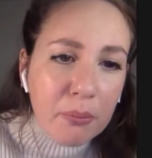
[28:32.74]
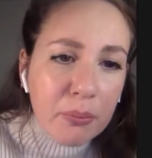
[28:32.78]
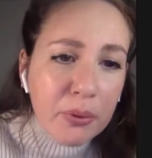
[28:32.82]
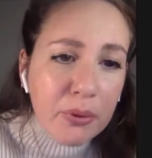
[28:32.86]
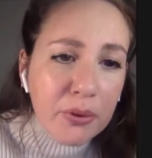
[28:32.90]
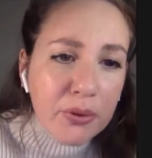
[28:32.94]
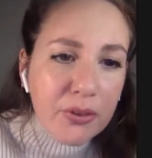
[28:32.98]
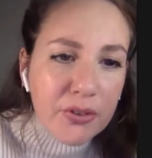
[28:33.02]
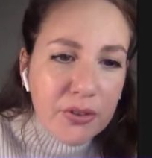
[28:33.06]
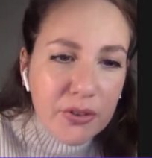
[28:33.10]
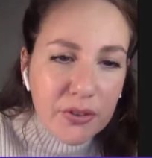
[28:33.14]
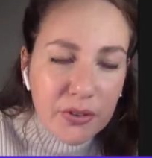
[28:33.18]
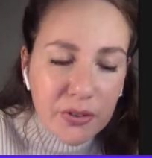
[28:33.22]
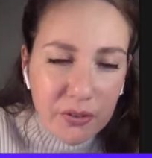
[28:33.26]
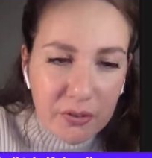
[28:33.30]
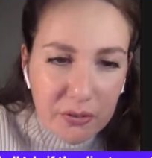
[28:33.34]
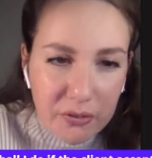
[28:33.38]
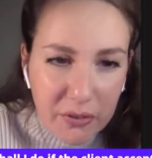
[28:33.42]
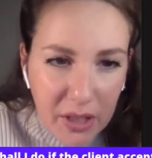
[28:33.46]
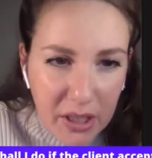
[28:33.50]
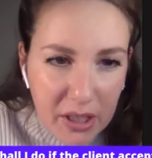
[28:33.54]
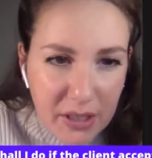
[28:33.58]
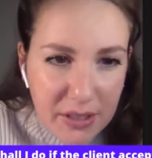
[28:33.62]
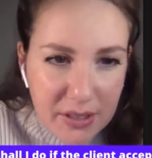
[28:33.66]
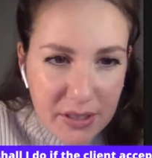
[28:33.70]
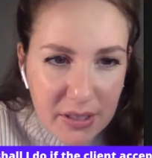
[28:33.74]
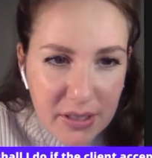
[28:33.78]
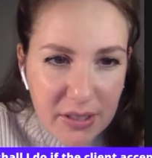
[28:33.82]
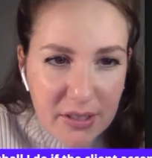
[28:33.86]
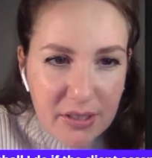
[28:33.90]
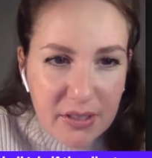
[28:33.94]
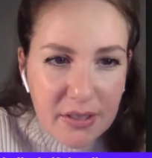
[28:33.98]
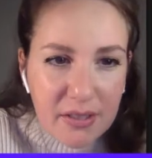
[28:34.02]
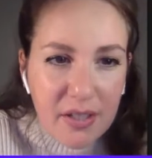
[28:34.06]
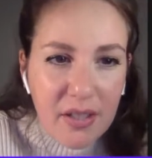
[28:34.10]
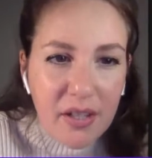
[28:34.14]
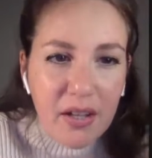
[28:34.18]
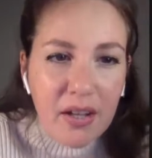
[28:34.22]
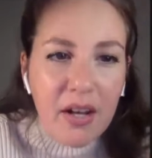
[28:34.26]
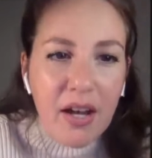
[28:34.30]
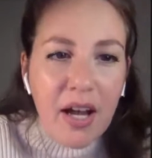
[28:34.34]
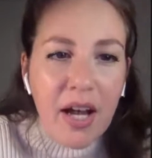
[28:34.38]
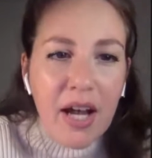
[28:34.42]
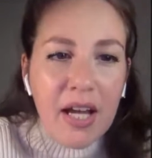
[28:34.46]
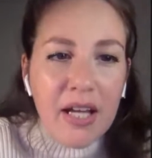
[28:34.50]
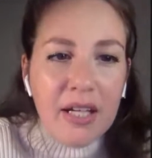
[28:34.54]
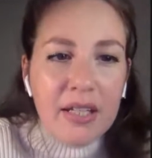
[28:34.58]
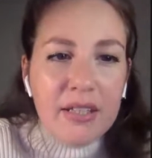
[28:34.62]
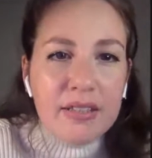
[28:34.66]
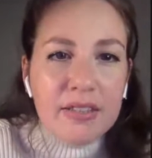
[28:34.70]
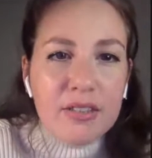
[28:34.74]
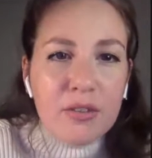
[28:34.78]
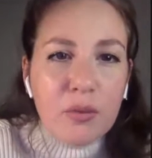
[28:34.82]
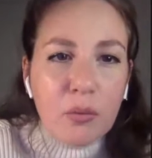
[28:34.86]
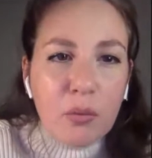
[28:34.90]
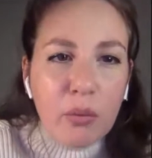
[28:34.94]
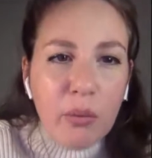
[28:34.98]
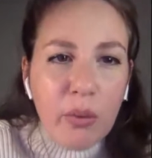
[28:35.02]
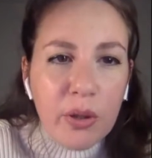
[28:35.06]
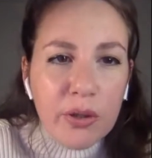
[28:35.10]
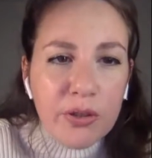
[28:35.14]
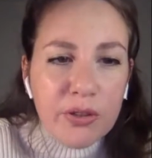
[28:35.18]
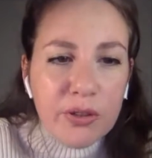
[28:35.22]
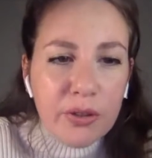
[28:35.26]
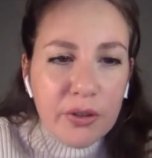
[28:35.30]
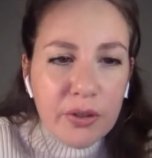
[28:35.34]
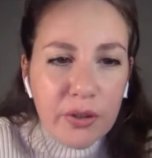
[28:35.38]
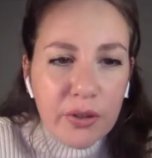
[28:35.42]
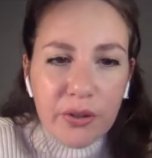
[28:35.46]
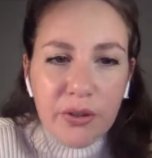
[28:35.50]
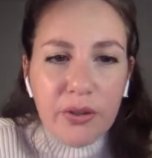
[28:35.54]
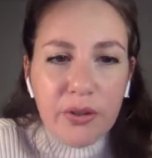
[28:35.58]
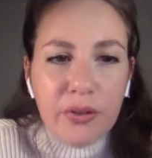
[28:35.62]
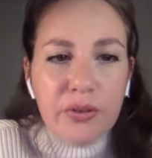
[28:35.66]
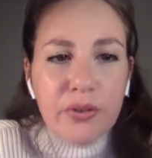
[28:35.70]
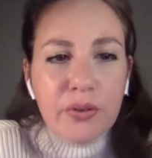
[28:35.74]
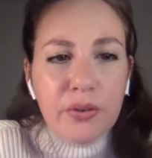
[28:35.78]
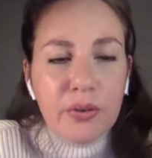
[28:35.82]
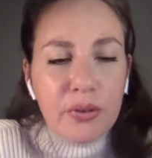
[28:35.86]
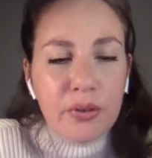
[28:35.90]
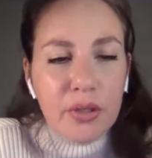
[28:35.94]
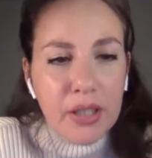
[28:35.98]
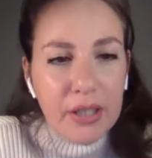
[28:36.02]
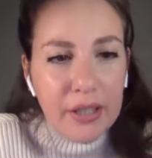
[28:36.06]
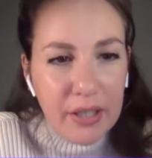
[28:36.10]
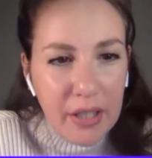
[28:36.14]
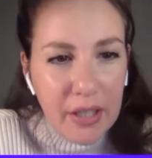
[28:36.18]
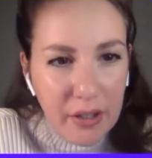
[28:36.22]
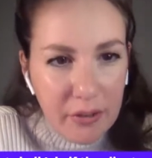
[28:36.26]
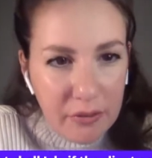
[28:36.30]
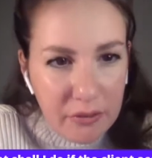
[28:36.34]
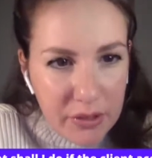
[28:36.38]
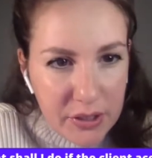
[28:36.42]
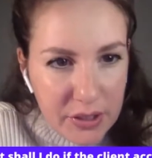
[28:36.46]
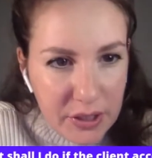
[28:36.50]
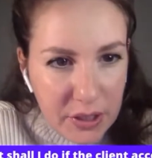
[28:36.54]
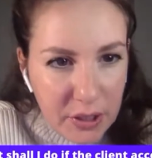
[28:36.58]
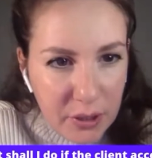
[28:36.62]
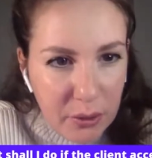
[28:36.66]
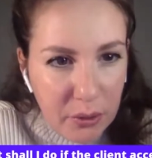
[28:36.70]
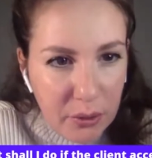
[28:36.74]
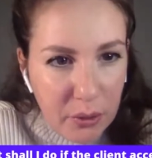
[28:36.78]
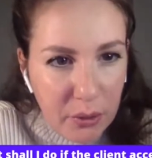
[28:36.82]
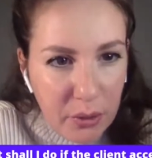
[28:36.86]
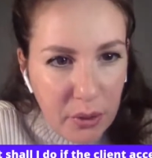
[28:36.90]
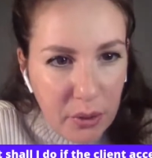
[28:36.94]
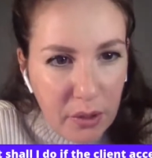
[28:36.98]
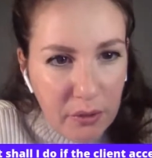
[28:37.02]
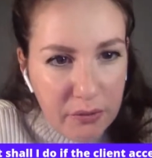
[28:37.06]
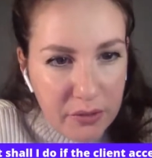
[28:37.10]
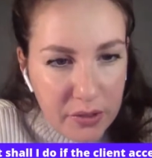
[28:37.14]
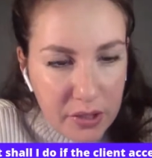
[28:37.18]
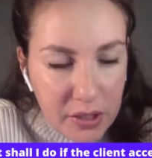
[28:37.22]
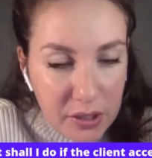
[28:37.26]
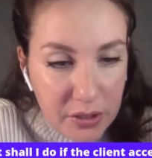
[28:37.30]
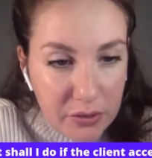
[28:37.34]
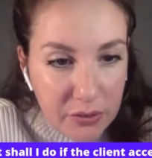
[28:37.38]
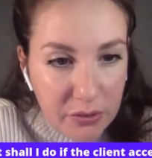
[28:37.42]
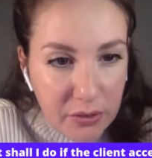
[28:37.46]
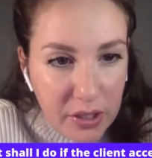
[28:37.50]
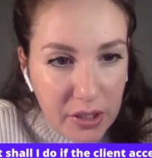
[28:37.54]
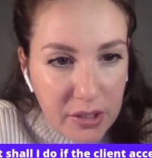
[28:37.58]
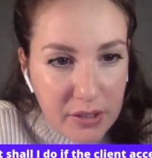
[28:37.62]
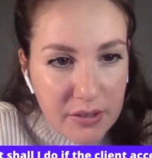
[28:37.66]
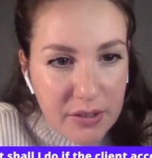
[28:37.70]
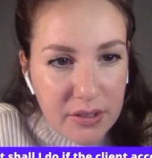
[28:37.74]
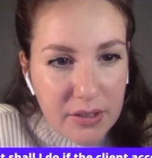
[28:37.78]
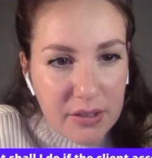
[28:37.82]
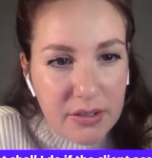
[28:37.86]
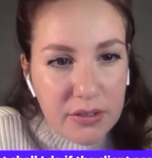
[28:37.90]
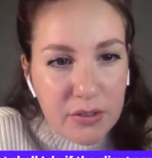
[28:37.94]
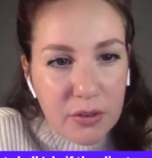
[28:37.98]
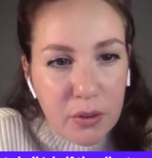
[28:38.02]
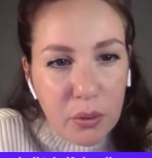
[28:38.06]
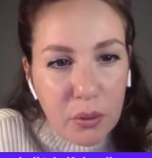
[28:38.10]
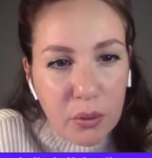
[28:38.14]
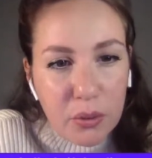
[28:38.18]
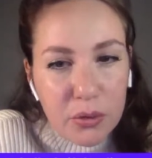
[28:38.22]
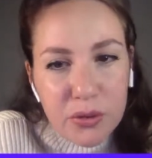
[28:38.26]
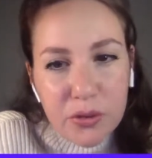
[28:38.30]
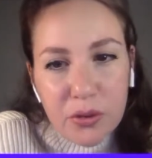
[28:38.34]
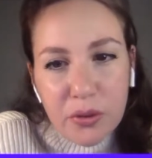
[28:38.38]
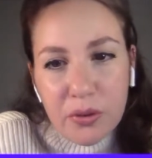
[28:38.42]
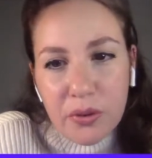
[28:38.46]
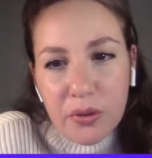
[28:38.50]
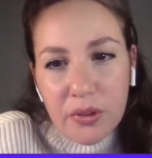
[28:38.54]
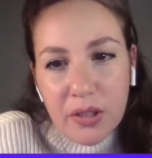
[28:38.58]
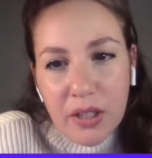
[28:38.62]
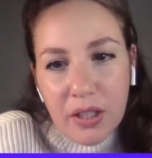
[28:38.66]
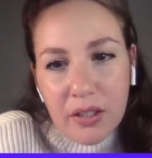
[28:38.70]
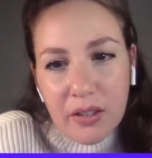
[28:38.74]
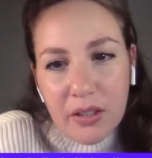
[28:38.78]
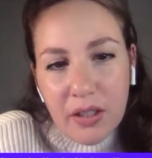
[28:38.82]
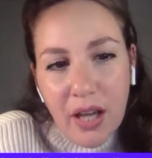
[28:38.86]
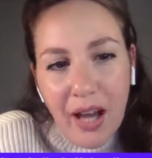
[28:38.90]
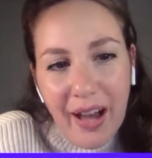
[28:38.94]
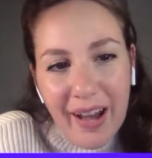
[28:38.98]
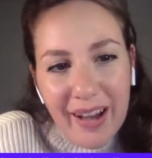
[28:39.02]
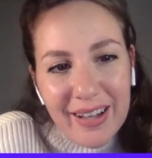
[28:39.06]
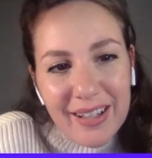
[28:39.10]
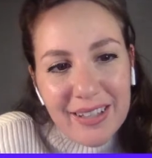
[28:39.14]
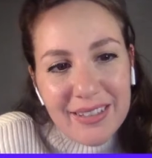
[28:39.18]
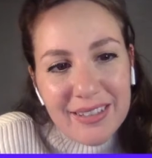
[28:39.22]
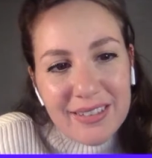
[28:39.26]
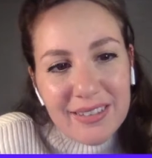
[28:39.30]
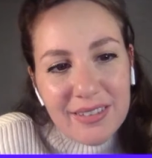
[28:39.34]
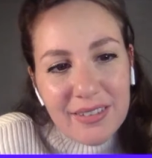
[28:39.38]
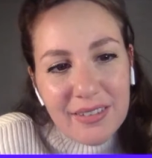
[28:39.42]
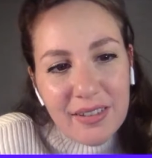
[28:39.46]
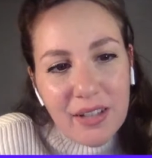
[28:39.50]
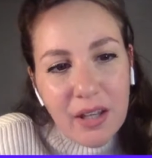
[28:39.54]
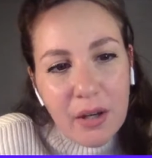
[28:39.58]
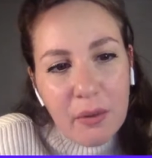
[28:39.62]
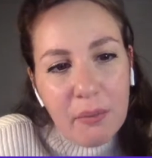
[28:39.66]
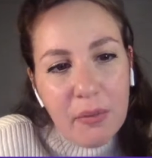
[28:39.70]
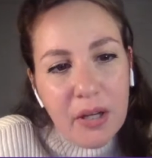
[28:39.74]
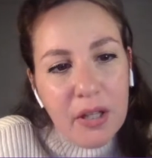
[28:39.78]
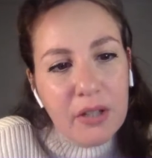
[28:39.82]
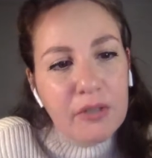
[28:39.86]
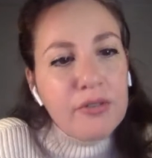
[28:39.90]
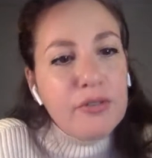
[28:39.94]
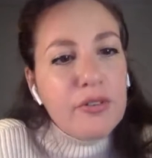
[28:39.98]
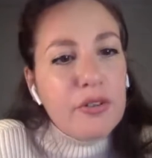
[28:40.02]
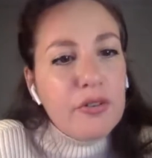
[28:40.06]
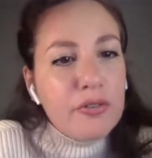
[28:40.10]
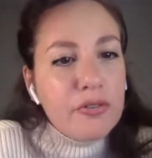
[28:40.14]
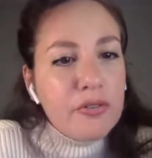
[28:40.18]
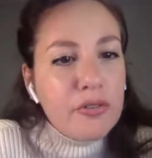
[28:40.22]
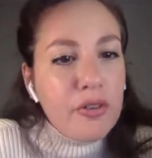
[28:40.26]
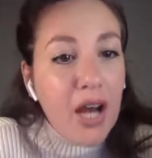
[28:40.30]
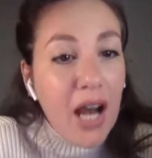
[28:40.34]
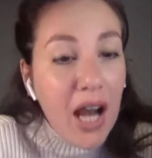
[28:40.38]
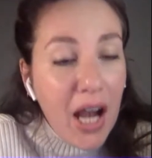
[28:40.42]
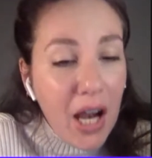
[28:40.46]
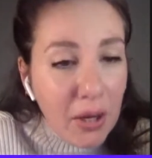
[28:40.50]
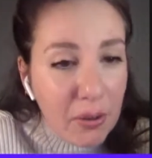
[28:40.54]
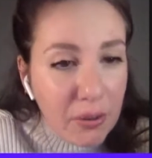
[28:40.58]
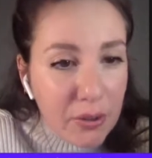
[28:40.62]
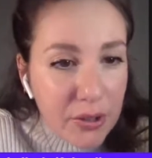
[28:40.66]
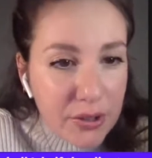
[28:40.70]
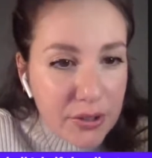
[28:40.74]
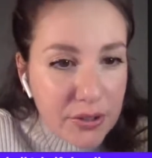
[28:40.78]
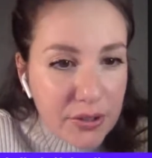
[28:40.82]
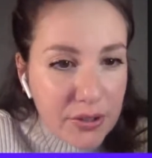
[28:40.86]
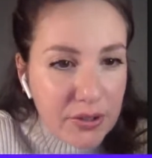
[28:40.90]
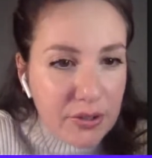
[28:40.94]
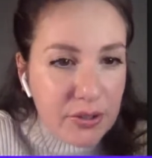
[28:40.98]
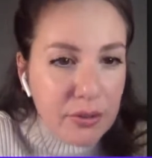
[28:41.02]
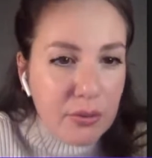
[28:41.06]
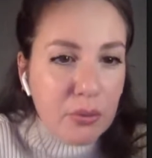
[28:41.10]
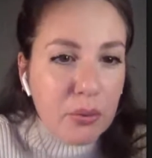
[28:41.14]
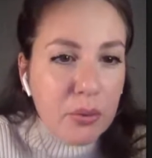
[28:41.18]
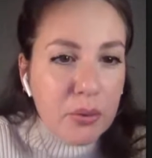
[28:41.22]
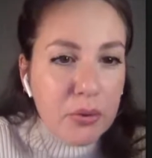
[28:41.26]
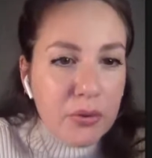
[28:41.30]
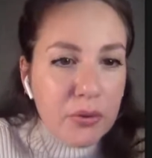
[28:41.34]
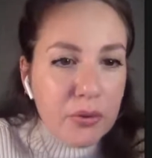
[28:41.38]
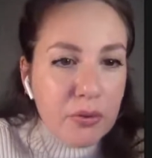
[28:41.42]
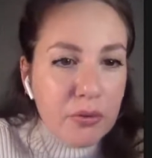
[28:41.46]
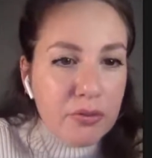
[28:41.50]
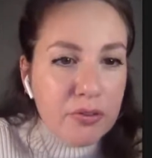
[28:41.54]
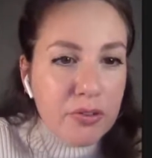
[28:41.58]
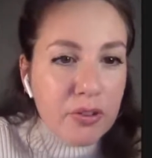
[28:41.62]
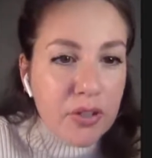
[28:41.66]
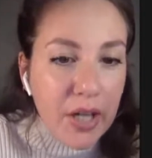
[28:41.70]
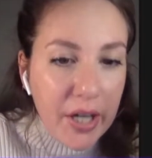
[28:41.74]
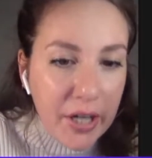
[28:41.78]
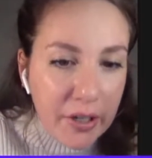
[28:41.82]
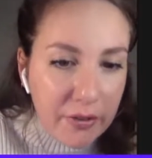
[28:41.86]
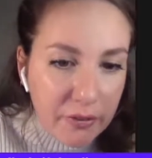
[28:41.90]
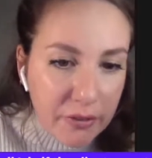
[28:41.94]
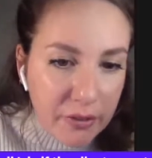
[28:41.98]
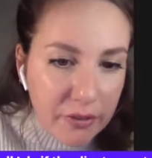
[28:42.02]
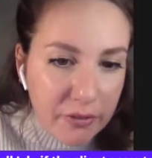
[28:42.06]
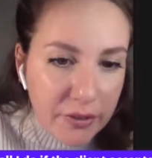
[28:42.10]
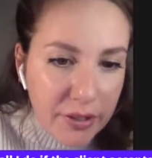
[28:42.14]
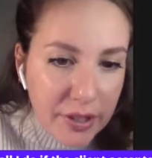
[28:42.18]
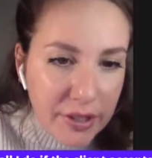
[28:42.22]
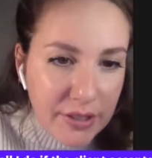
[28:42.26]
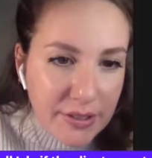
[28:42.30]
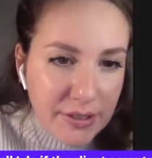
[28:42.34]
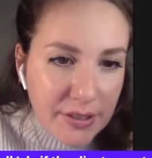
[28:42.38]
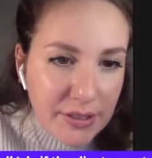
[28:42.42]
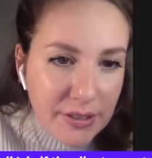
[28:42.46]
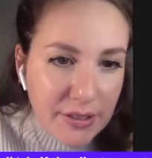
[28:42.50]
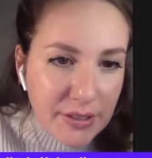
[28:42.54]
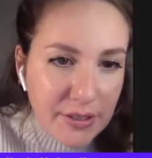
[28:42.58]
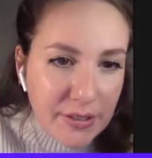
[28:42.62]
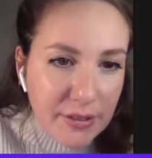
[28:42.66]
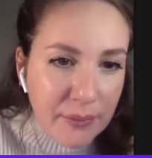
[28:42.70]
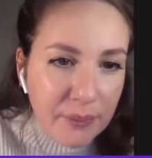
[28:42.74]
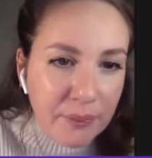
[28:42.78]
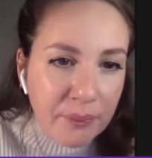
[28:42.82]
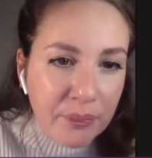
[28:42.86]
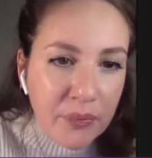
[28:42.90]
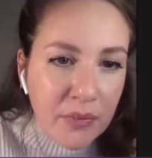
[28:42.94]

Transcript: put the phases and what you're going to do in every single of these phases. Also, you can add the amount of hours you will do for every phases.